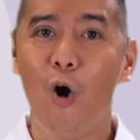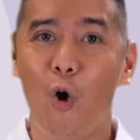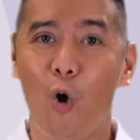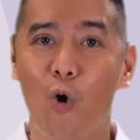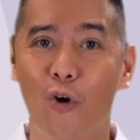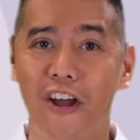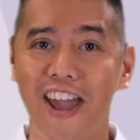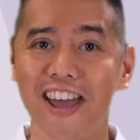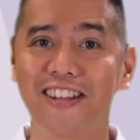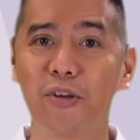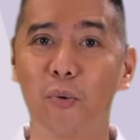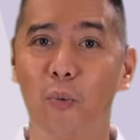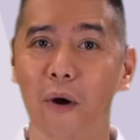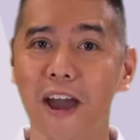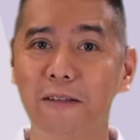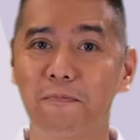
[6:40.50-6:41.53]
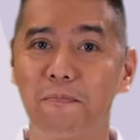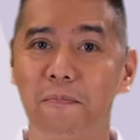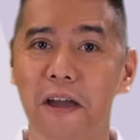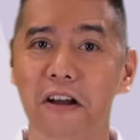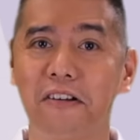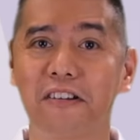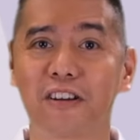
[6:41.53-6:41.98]
or any
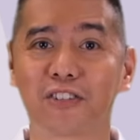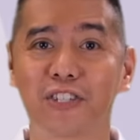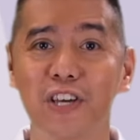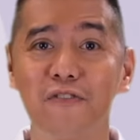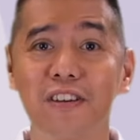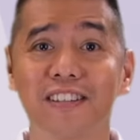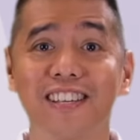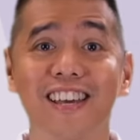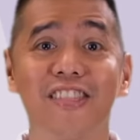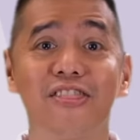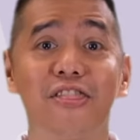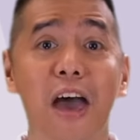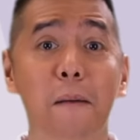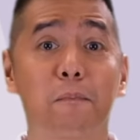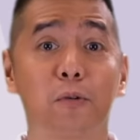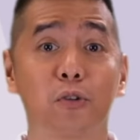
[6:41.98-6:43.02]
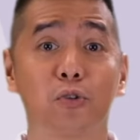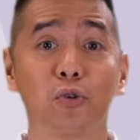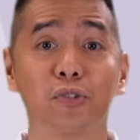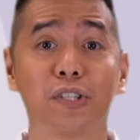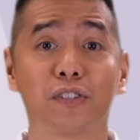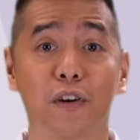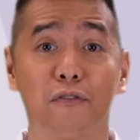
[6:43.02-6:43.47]
weight-bearing activity that
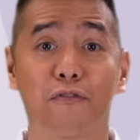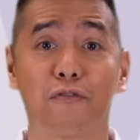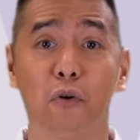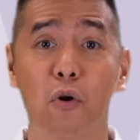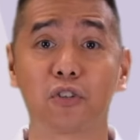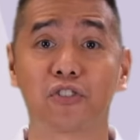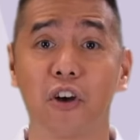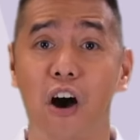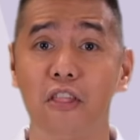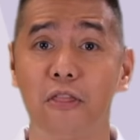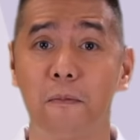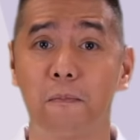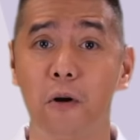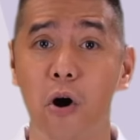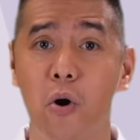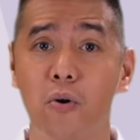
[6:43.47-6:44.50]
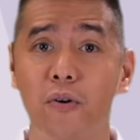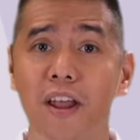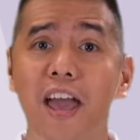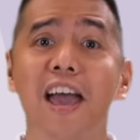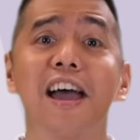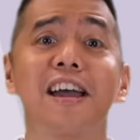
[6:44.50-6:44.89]
produces a force on the bone,